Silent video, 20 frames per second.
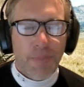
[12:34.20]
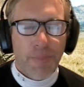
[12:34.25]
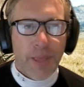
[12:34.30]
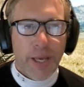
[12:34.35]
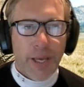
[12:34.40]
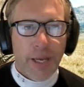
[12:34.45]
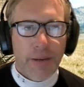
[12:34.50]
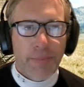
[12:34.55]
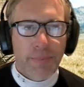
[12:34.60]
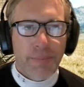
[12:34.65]

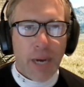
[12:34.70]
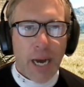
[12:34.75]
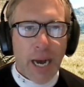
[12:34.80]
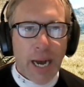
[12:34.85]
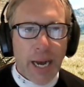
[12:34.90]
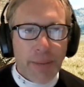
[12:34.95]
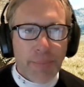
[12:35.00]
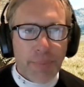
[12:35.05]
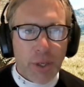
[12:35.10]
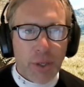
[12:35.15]
that
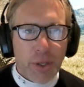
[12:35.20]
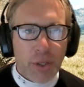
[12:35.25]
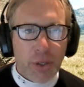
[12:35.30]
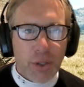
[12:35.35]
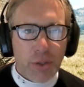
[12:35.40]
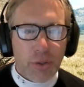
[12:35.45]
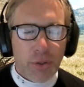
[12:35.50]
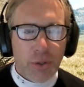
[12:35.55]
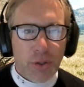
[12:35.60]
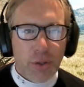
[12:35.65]
my peer
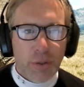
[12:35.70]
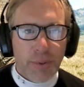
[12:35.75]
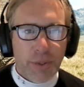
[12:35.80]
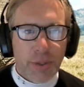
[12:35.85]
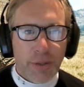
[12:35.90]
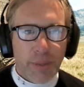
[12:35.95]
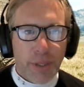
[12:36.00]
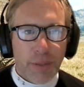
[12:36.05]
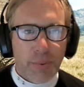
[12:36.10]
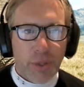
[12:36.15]
group and
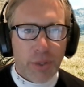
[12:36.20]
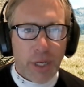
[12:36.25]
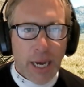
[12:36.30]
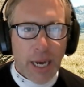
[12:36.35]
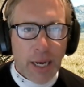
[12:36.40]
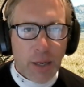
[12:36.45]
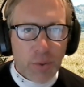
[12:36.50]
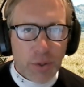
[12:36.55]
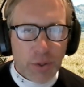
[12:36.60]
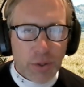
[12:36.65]
the people that
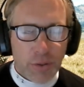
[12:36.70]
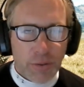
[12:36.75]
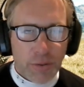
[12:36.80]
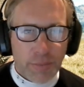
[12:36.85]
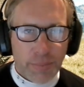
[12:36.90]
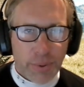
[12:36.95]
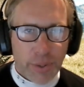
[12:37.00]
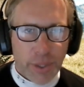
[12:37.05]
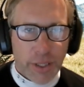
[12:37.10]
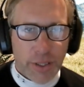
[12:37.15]
I want to
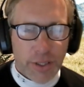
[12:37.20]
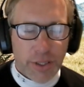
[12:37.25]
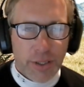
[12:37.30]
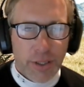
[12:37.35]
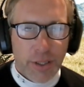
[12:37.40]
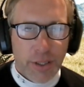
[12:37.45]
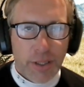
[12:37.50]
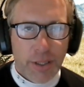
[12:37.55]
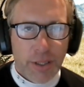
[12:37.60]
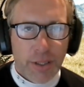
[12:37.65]

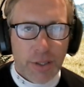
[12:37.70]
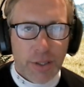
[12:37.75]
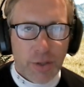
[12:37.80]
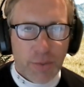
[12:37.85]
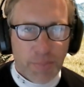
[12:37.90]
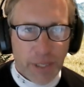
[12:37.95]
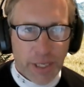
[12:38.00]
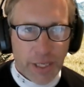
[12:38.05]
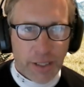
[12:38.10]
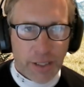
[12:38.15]
impress
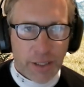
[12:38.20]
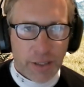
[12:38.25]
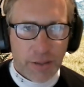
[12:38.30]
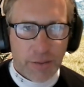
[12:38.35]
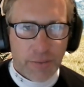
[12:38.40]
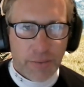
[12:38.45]
speak.